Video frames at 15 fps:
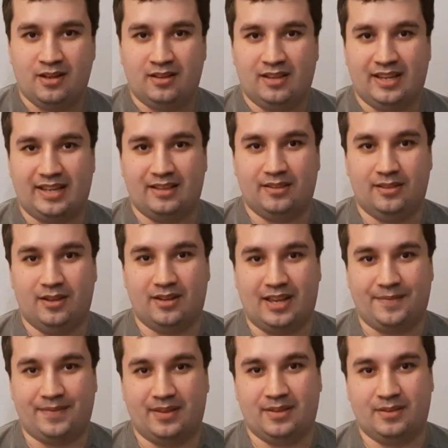
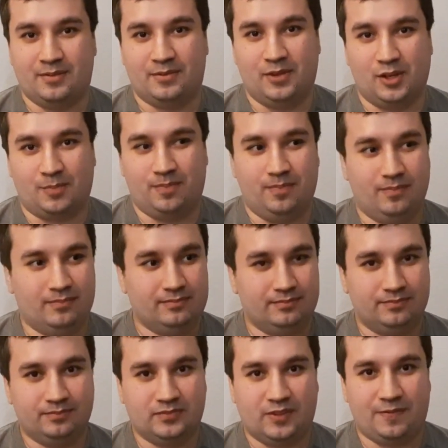The
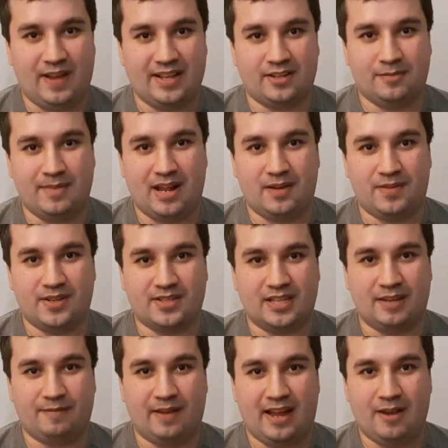fact of the matter is,
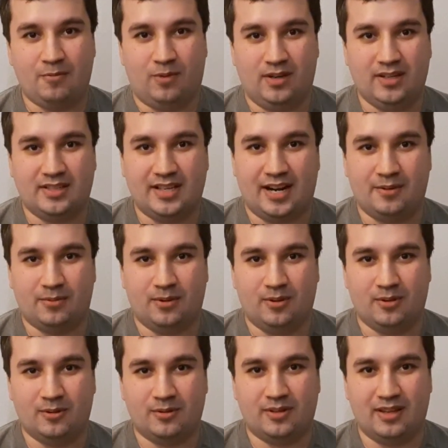if I won the die
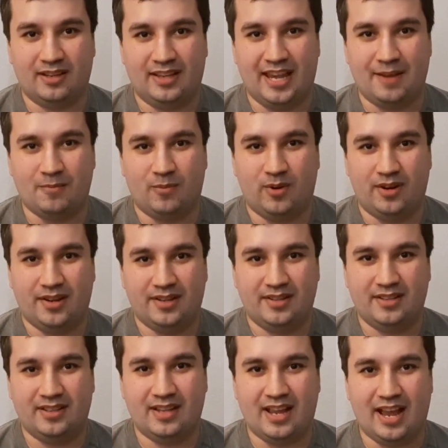roll game
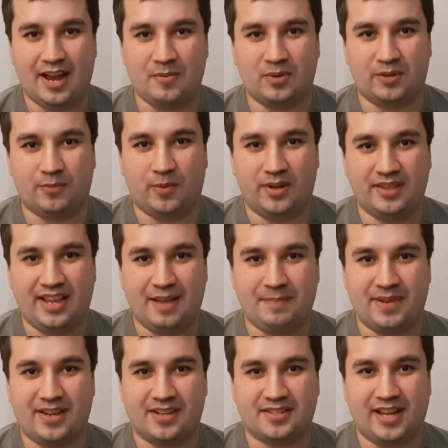1, I would have won that
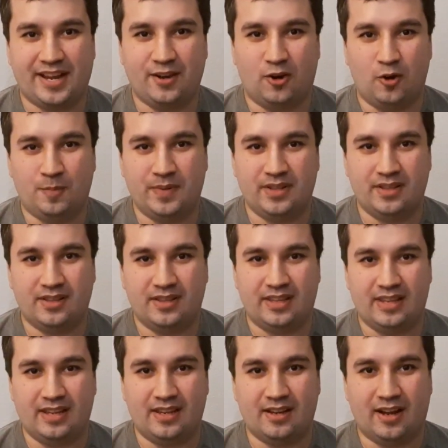because I opened
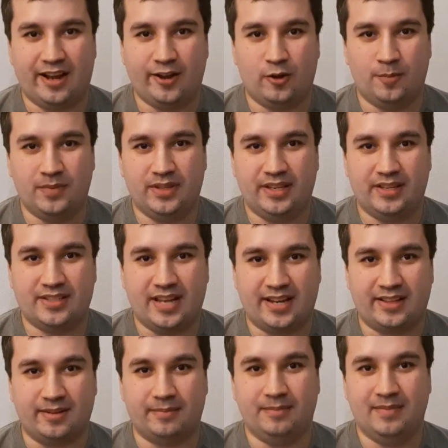the
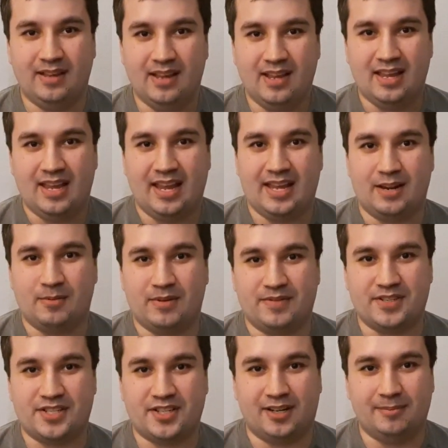Sanctum, and I would have
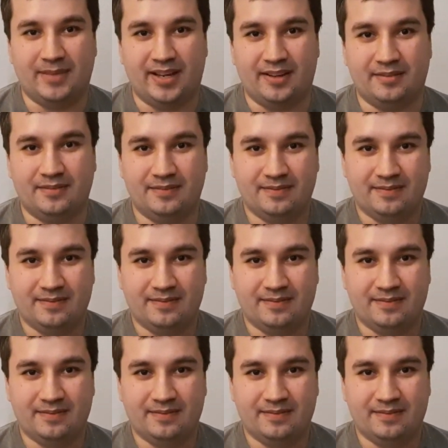just shut him down.